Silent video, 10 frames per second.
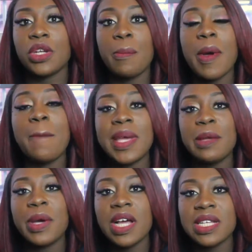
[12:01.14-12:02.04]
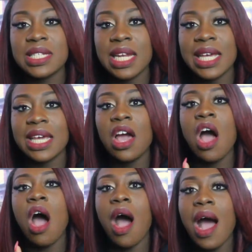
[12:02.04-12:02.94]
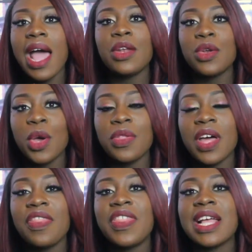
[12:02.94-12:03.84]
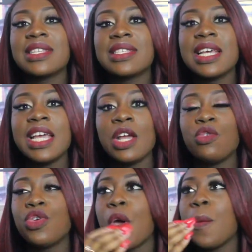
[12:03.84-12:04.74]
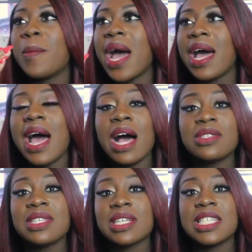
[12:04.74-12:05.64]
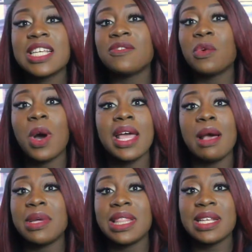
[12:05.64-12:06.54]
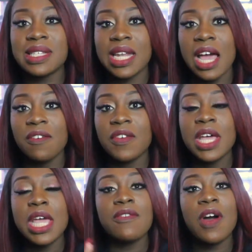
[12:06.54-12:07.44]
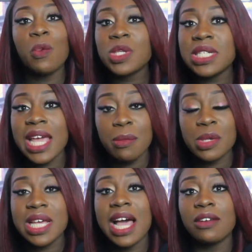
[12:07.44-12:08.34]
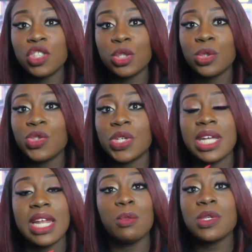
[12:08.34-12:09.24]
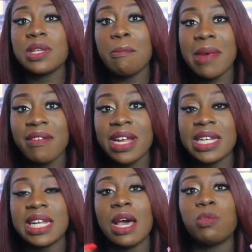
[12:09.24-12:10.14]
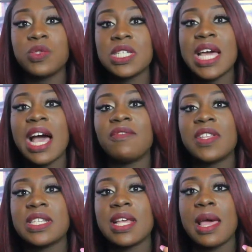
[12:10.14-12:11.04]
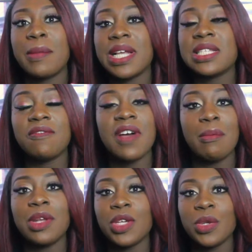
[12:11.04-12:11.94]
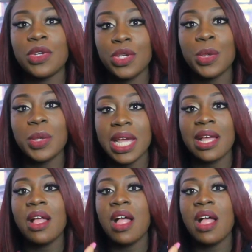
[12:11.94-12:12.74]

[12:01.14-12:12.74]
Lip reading: you know, but me personally, I know that there's, no matter how successful I am in this life, if I wasn't able to have children and I wasn't married and I didn't have this amazing family unit